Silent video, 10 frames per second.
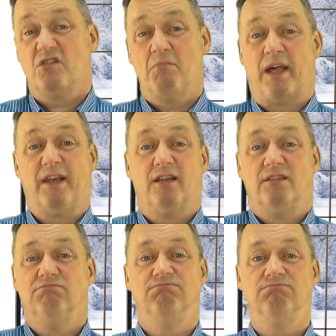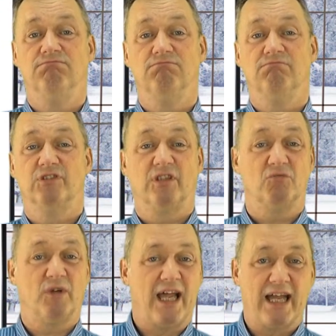matter. So
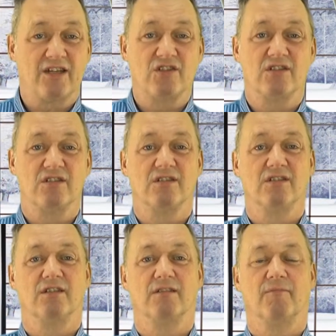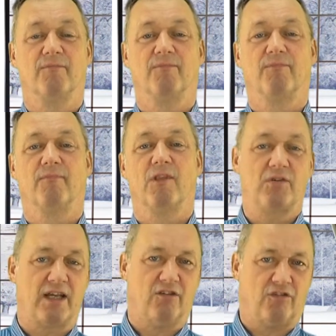relax.
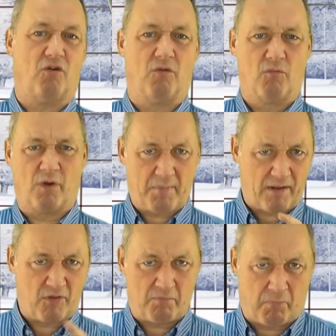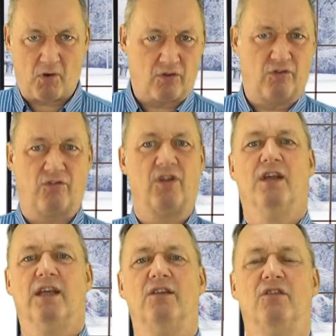Okay, so what about the box
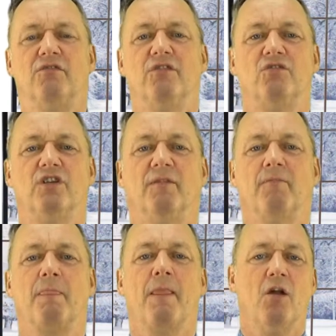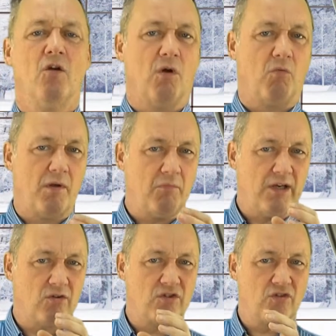in the future? Well, when we
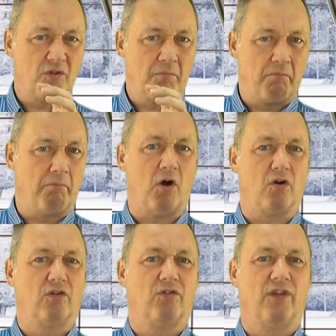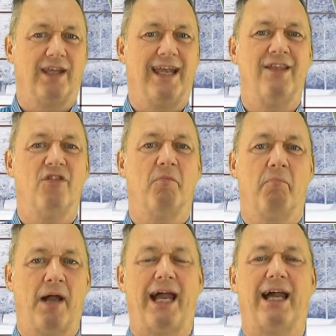looked at the box in the
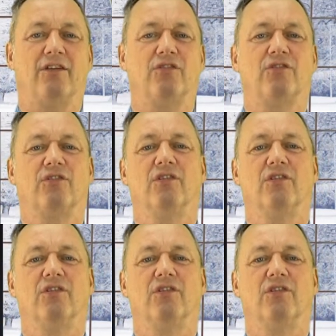past,